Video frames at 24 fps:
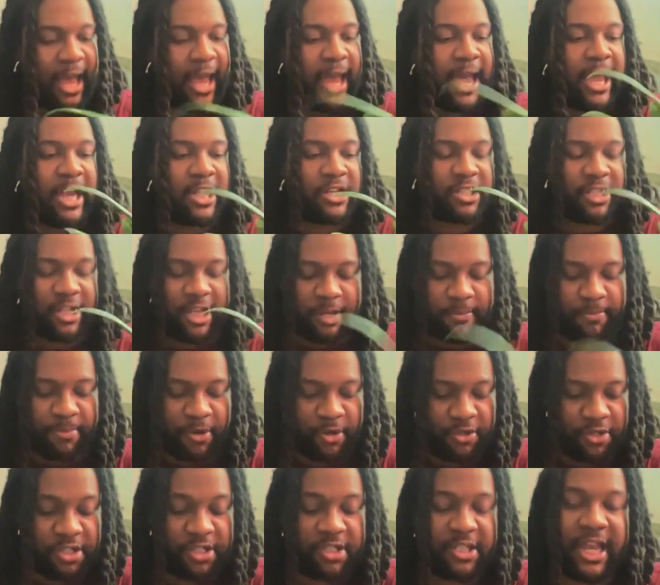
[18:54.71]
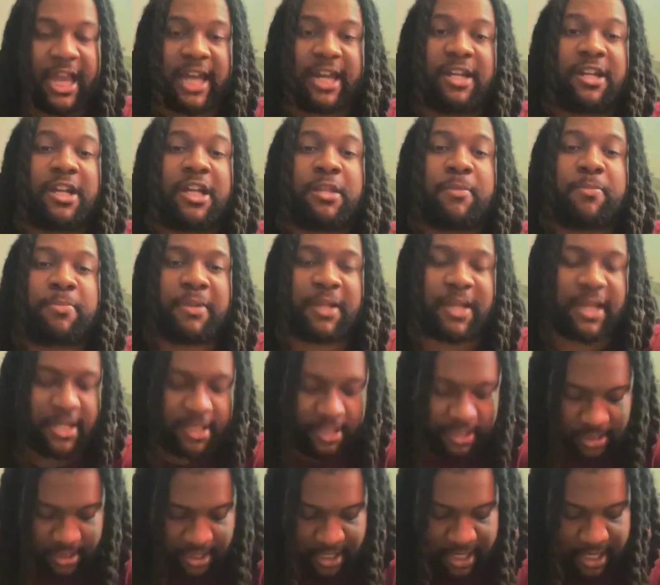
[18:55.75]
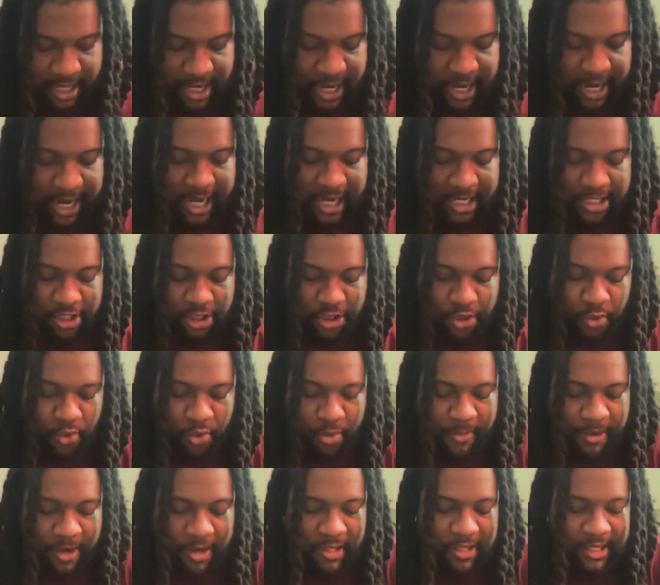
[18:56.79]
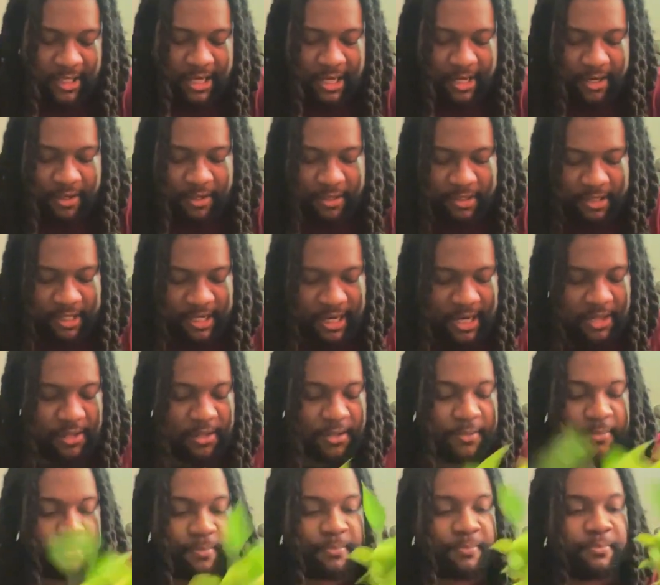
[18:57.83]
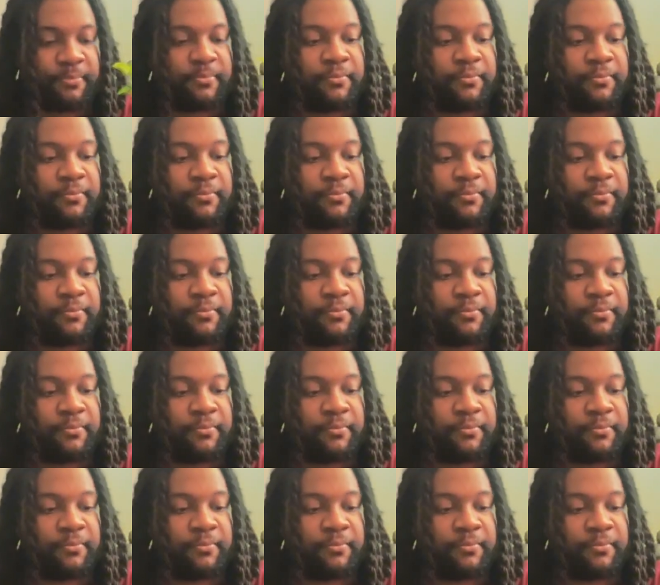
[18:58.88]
I actually had purchased at another place and I just threw them all in here together.